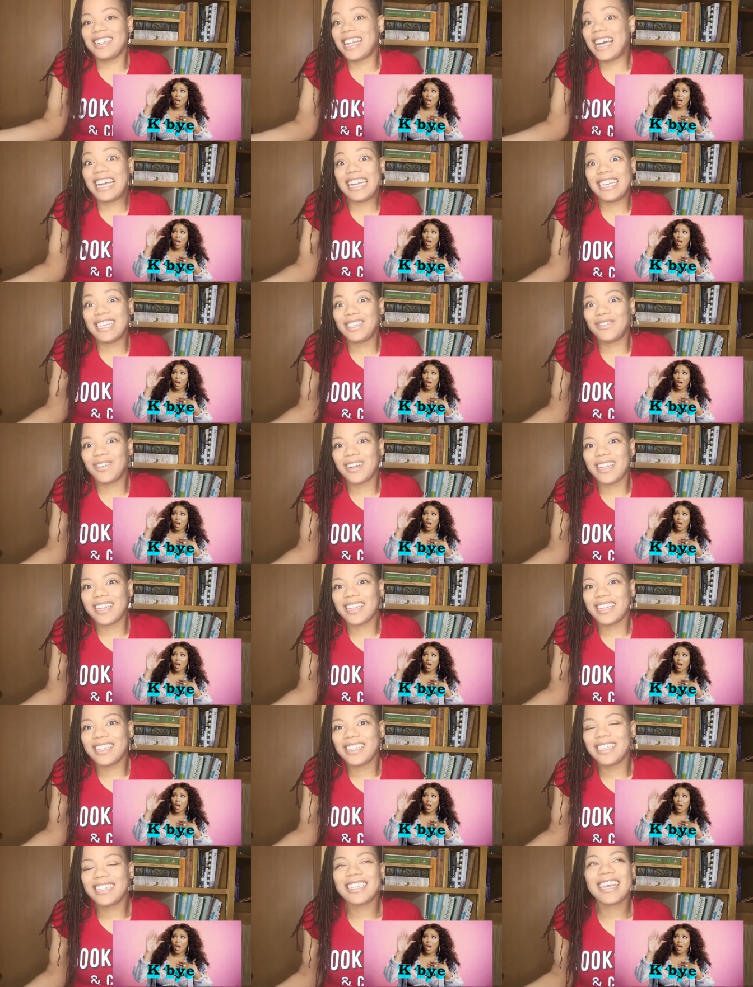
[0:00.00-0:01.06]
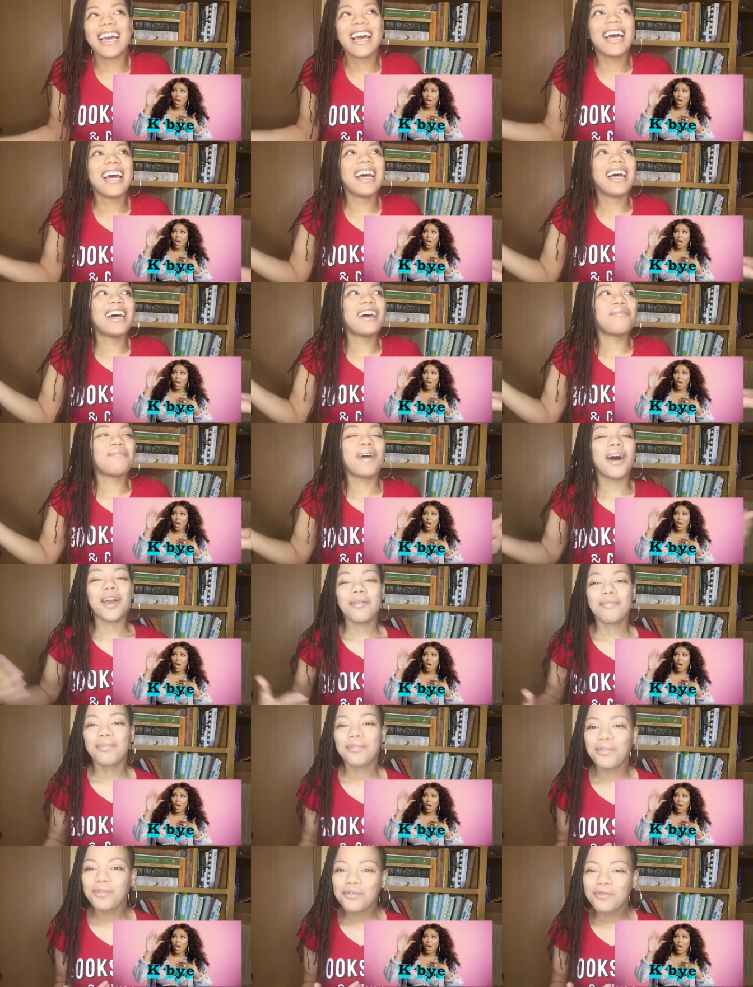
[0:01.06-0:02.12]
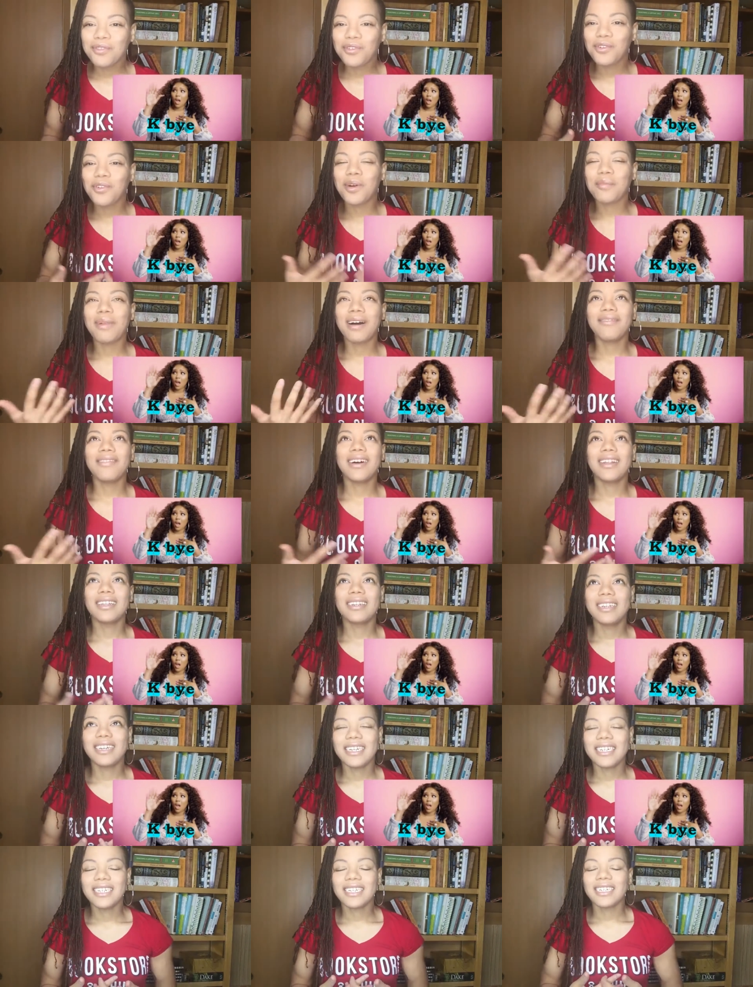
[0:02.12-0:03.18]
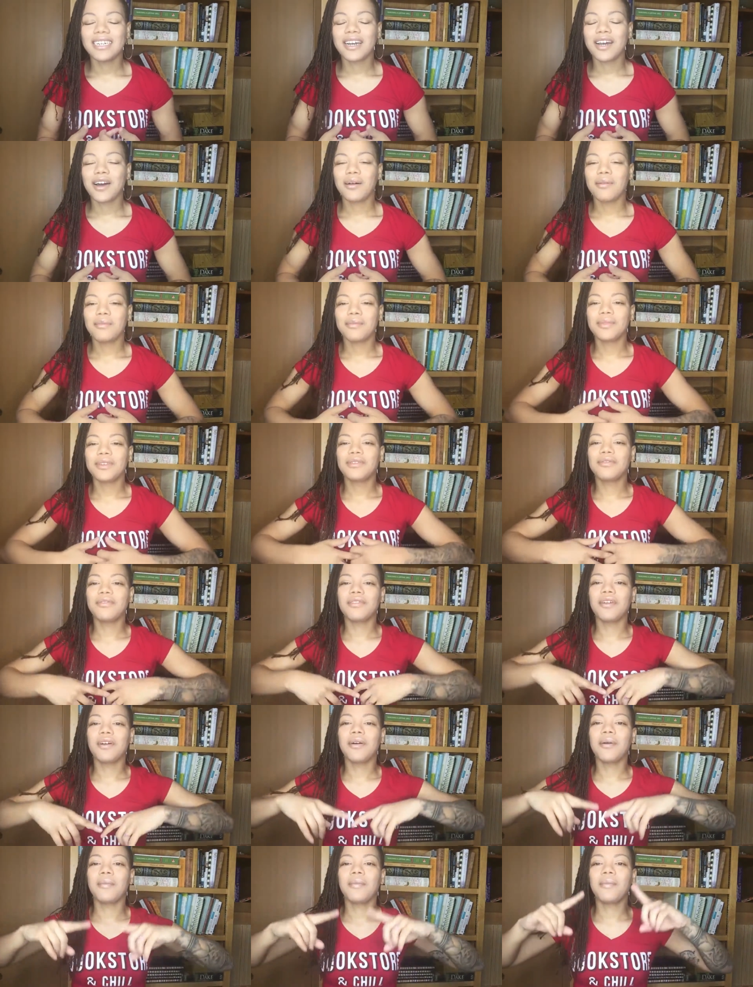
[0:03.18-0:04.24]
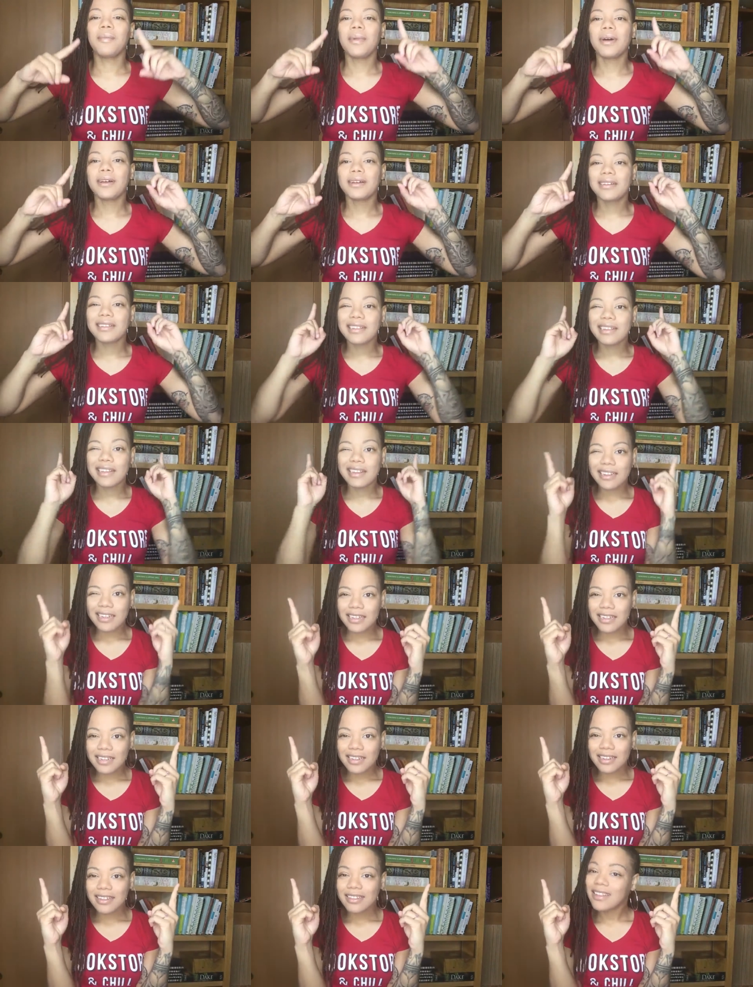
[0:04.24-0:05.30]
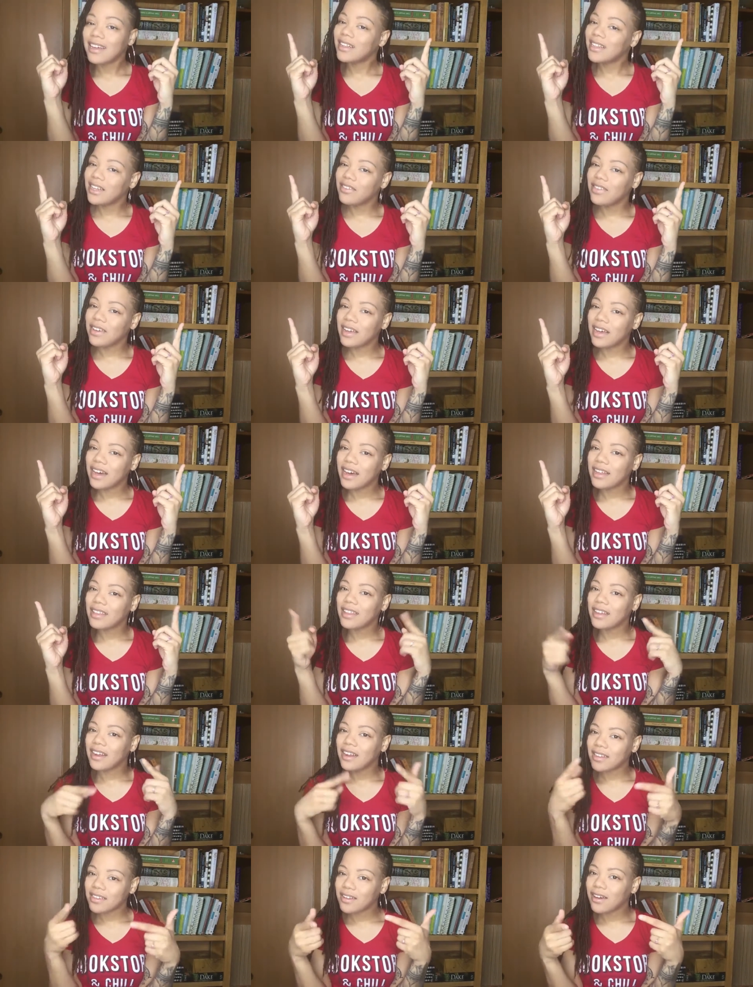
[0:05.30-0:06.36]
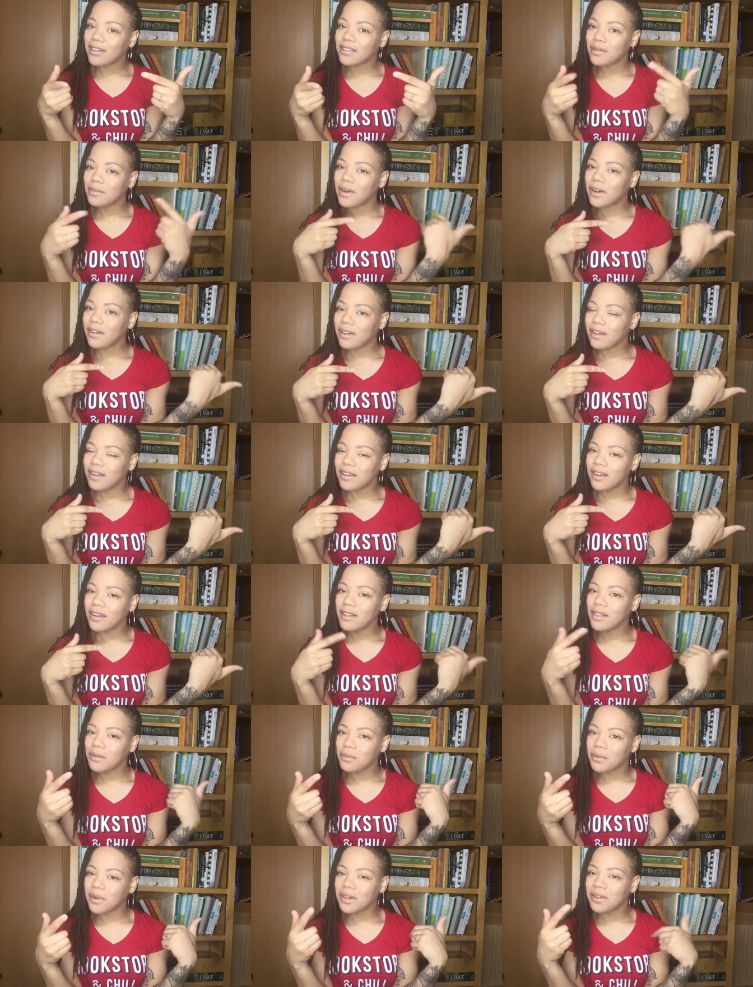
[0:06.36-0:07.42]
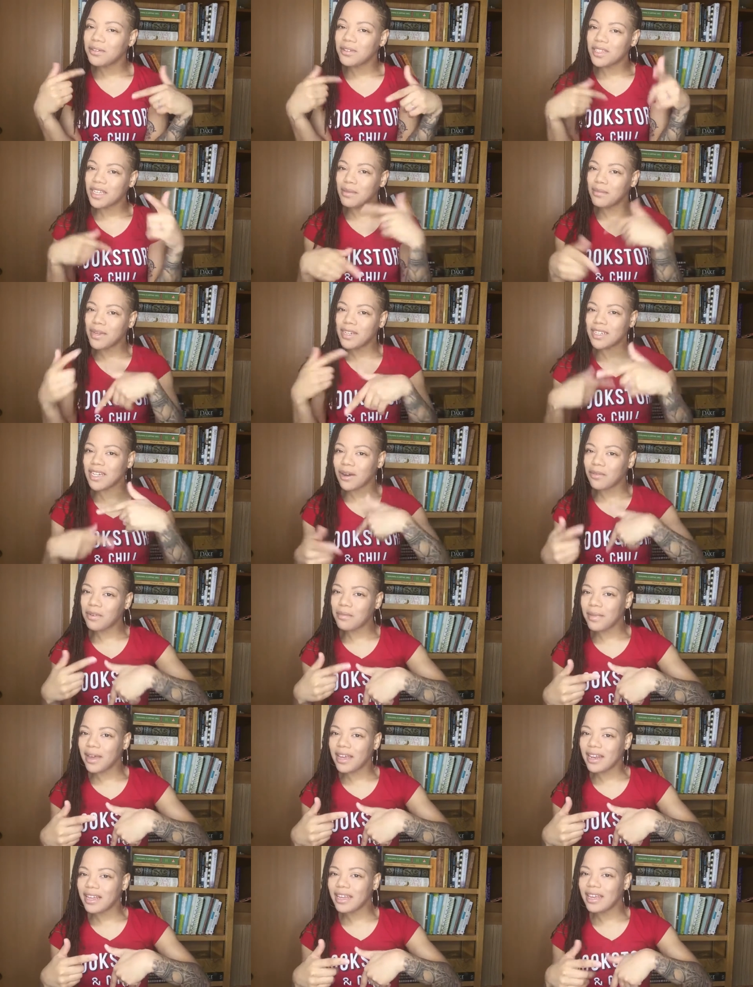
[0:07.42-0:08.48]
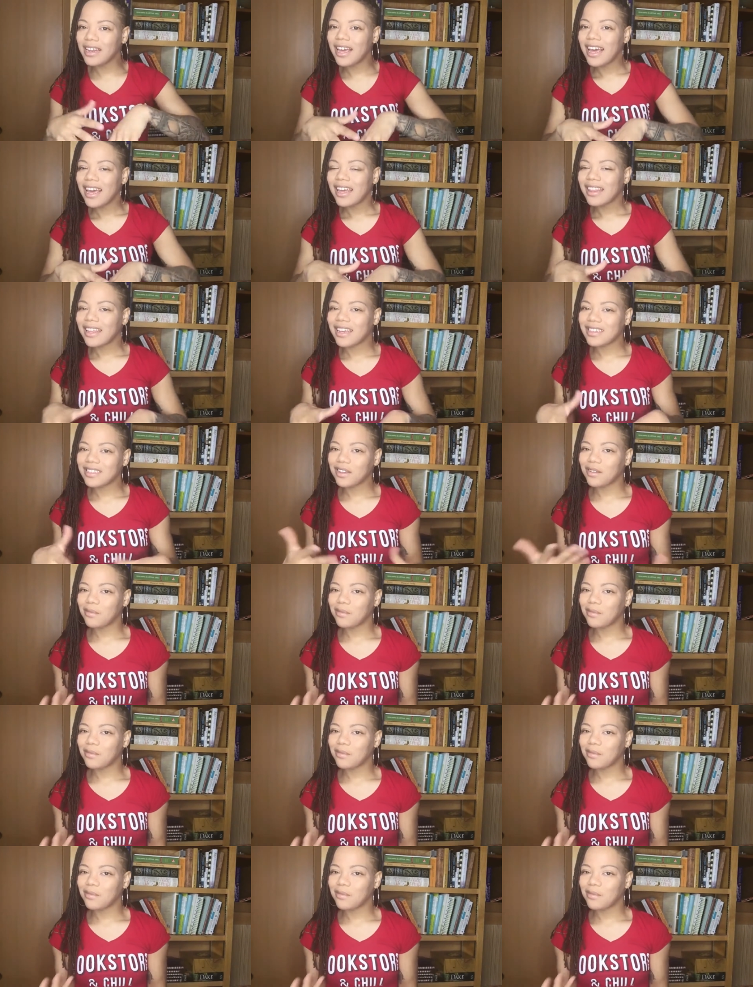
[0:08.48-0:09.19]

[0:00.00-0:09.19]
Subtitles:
That is what it is. My approval and my validation comes from that living God that I talked about earlier, the one whose image that we're made in. That's